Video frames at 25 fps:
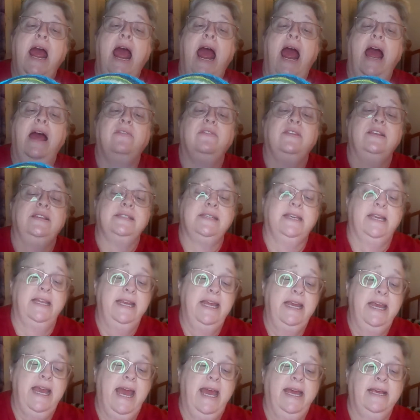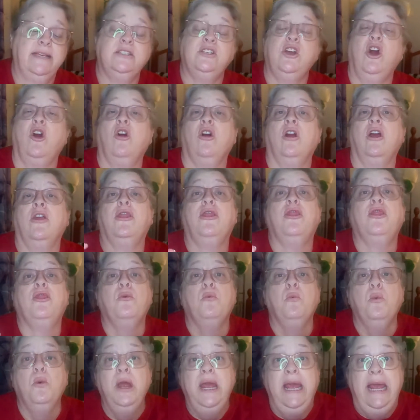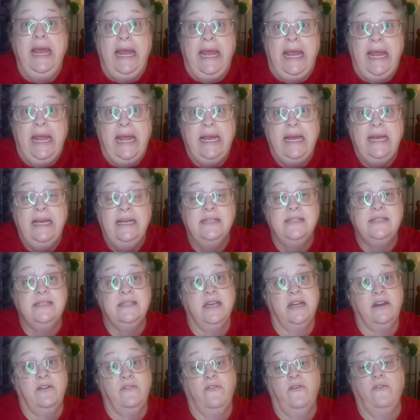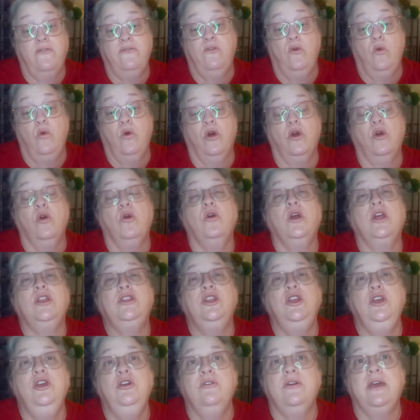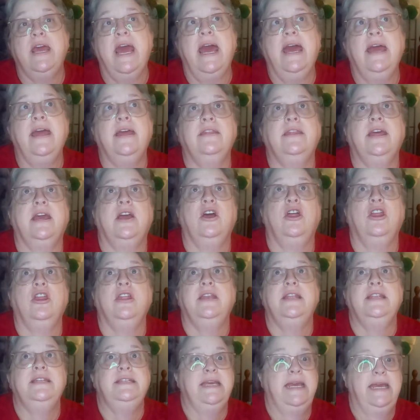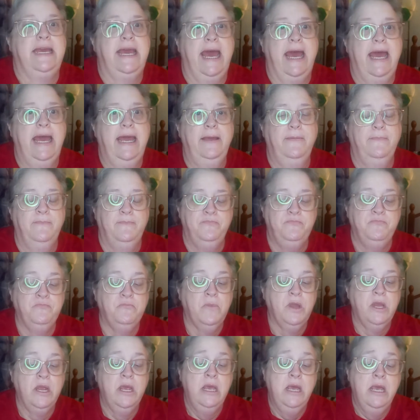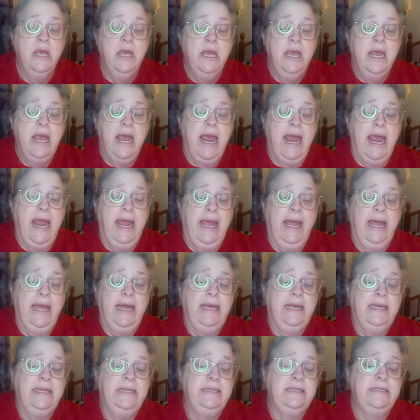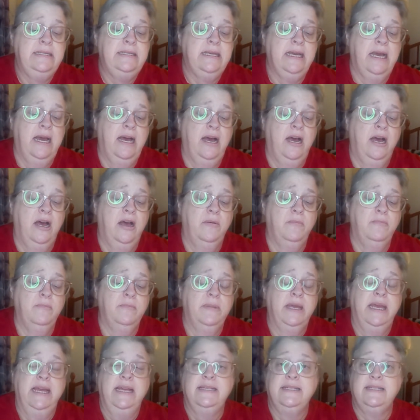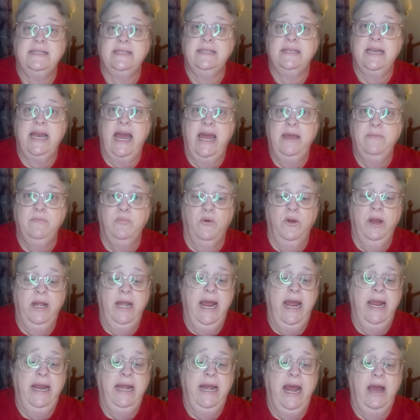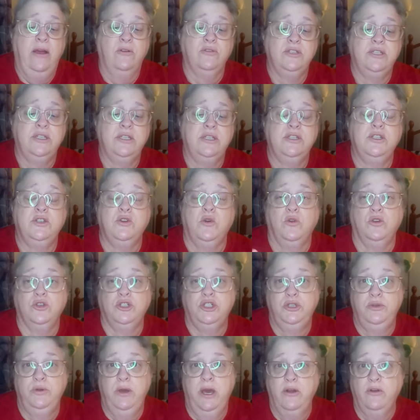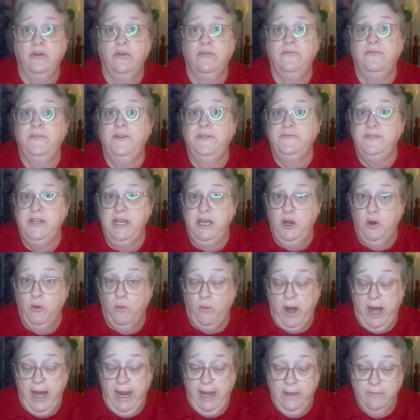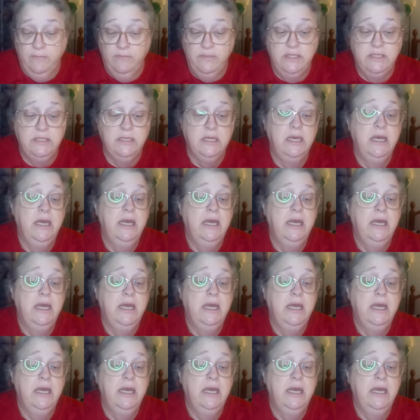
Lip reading: and the skinny cakes are a 3 instead of a 4, or in the UK they call it a DK, and it's 8.8 ounces or 250 grams,